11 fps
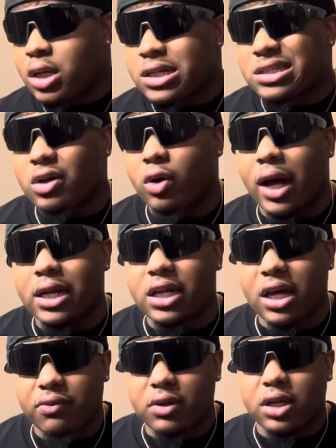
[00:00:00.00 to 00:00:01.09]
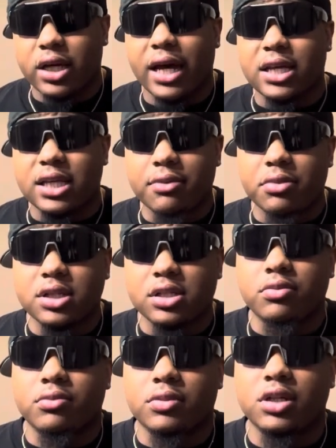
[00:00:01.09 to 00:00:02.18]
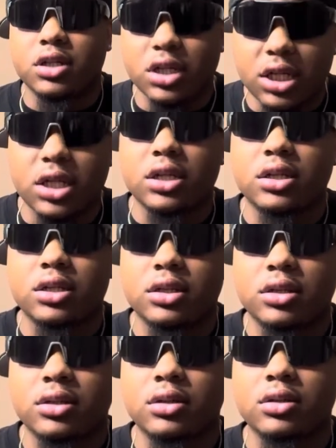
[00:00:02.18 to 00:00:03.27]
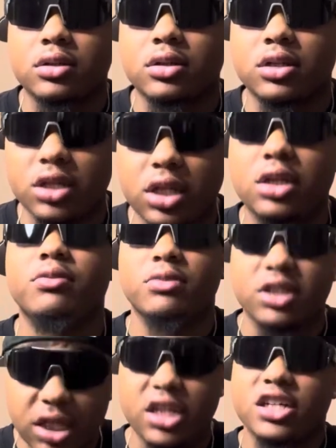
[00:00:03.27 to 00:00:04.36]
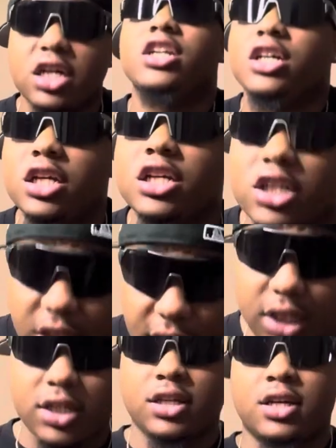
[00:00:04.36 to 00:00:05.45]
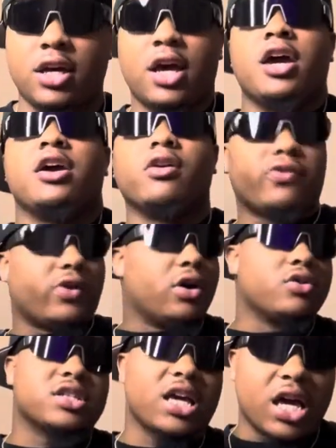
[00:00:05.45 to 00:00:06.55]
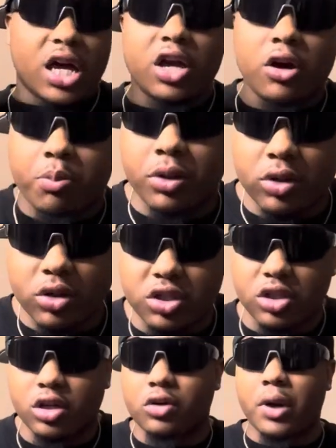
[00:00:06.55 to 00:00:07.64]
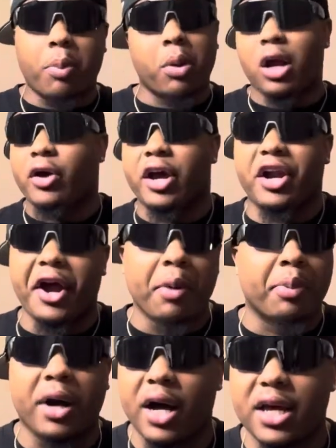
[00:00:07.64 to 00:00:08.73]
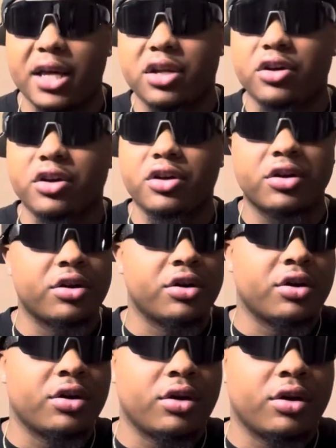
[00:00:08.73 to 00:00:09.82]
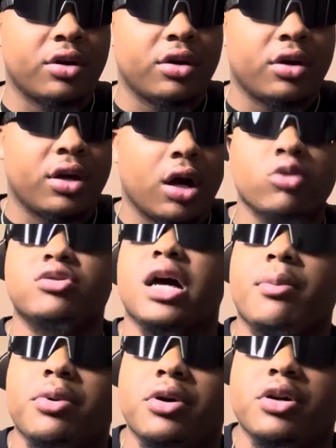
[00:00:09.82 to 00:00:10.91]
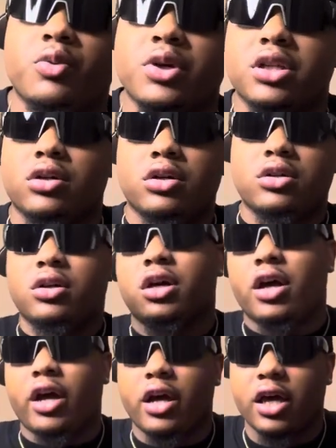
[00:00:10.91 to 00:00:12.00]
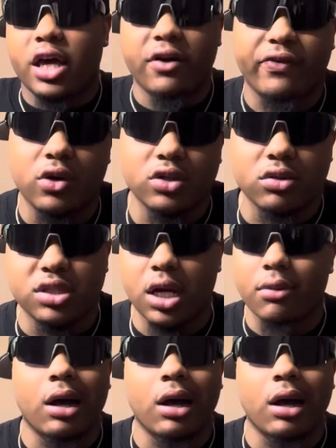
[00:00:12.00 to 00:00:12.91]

So I definitely gotta get me some good, good, good, good, good, good earphones and earplugs to go. I probably gonna have an AirPod in here on top of with the headphones on top.